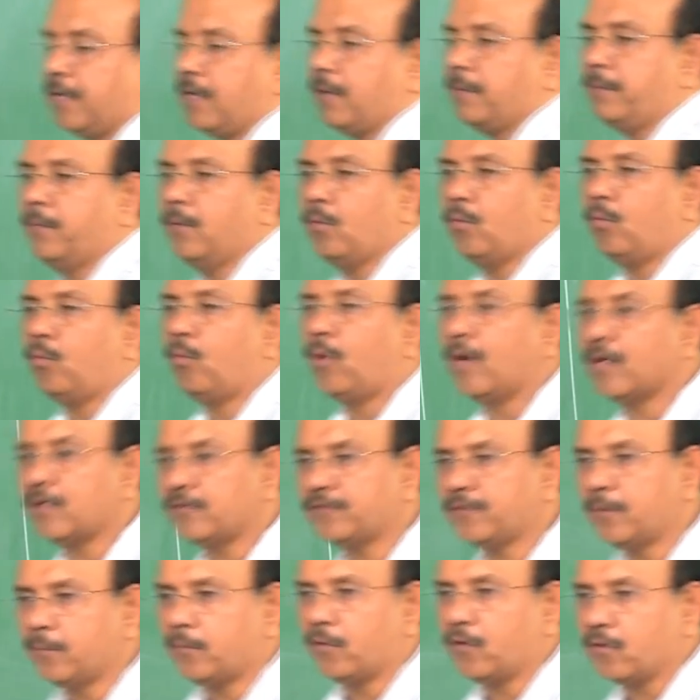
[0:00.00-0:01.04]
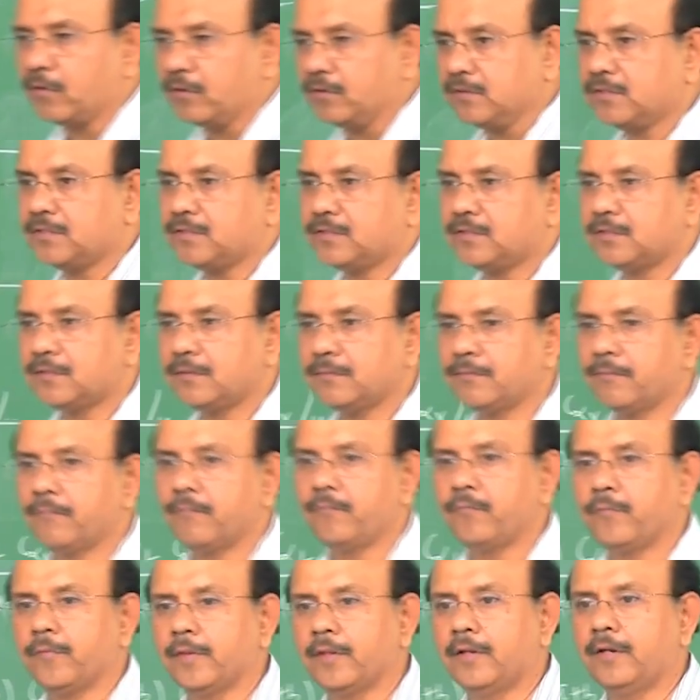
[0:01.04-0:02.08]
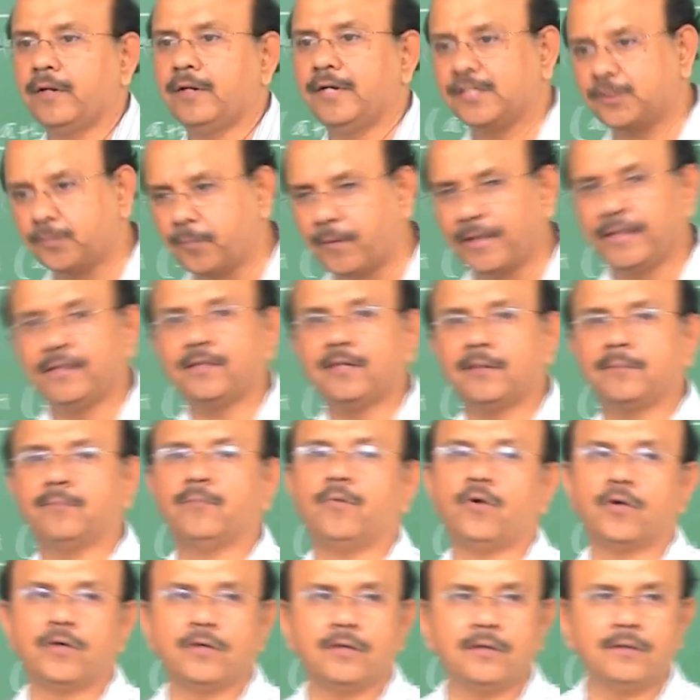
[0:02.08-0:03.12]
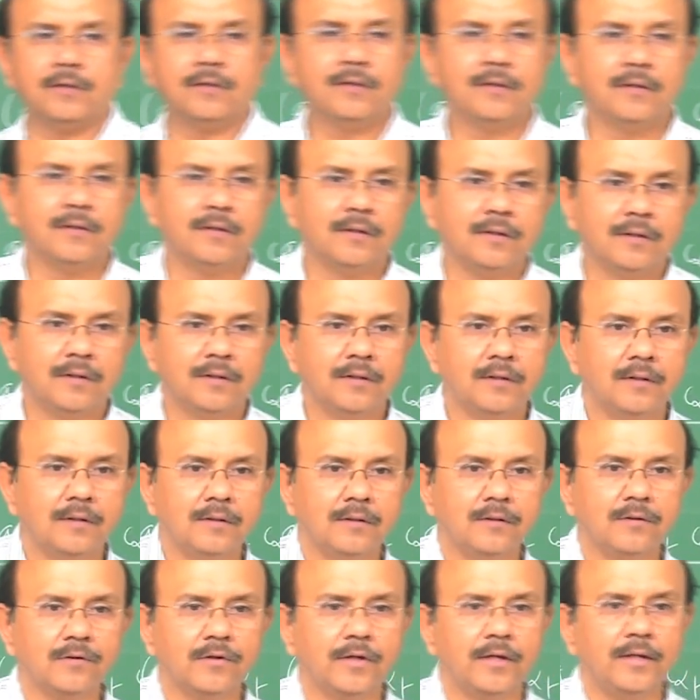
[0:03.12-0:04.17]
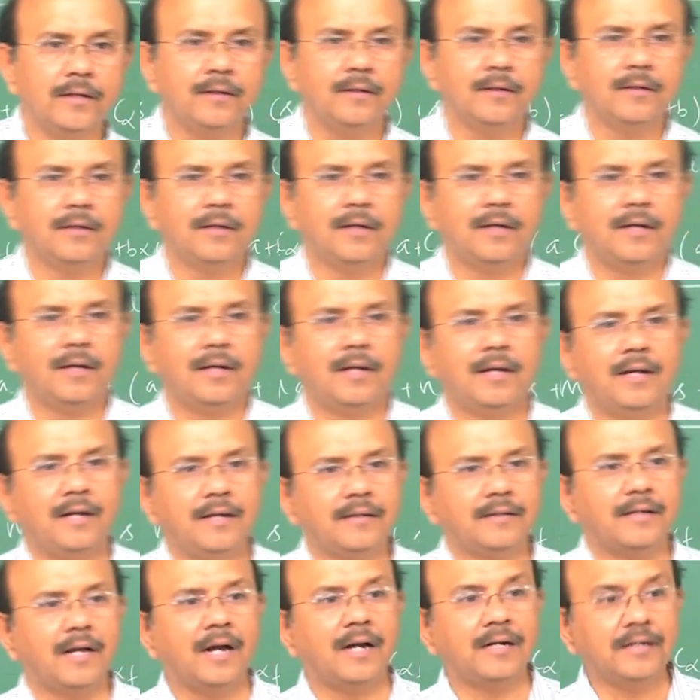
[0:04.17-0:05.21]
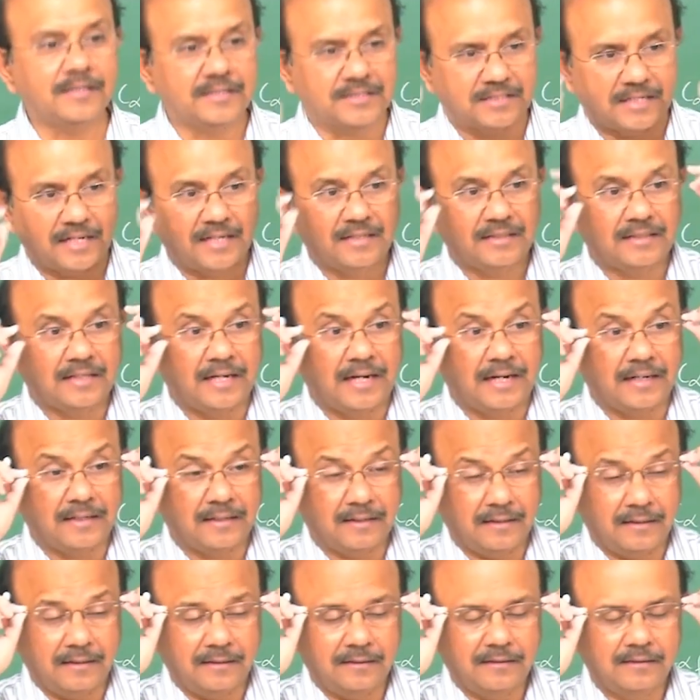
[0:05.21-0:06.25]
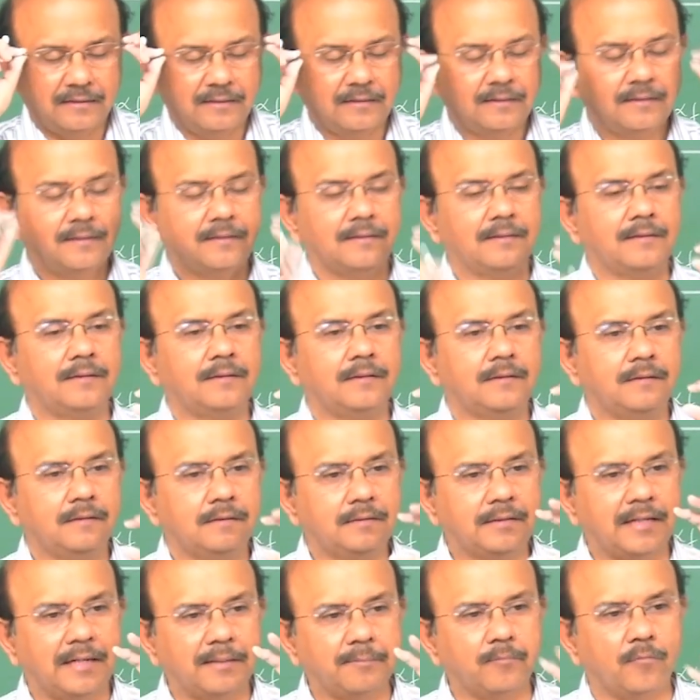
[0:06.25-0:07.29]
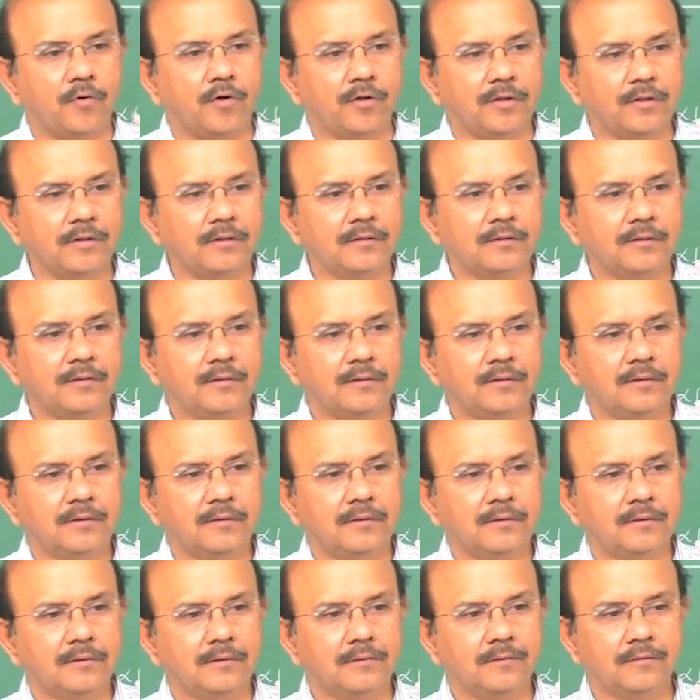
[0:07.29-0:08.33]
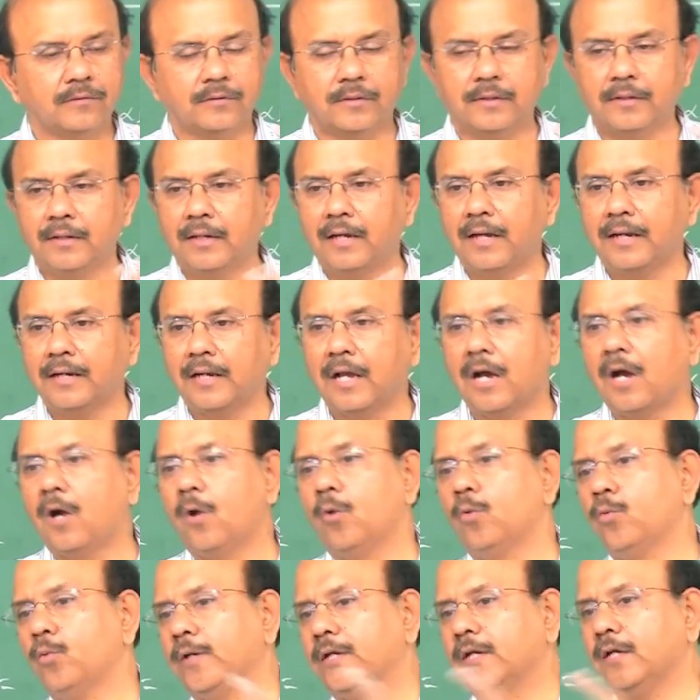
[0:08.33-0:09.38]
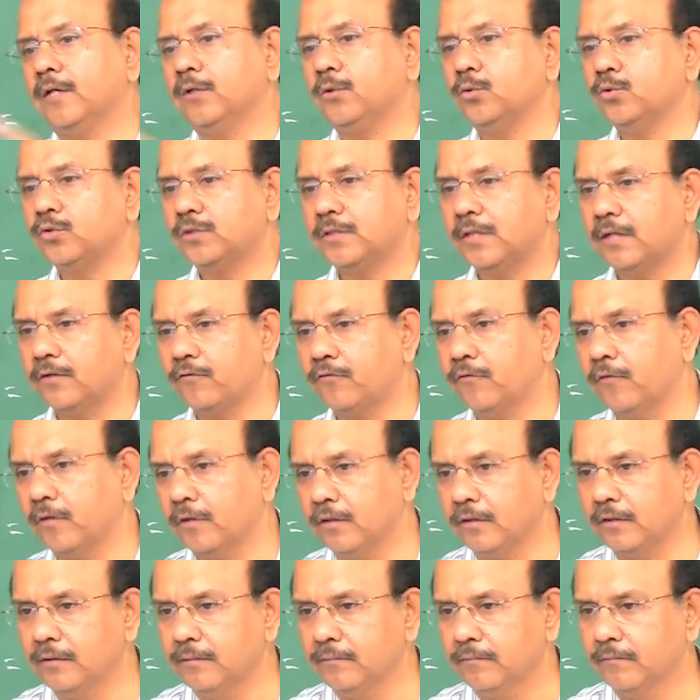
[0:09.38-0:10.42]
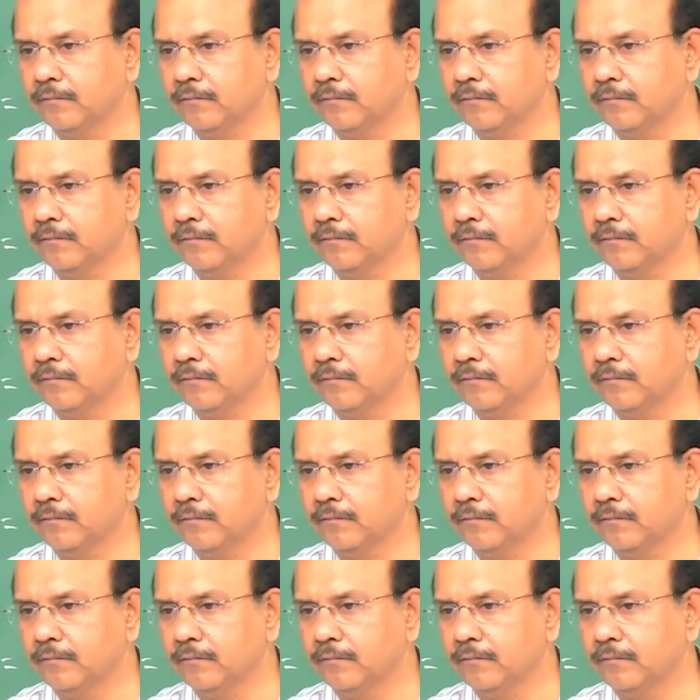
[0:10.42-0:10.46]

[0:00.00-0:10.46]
up one of the models and explain that model, okay, and understand that model, okay, and how we can use that for the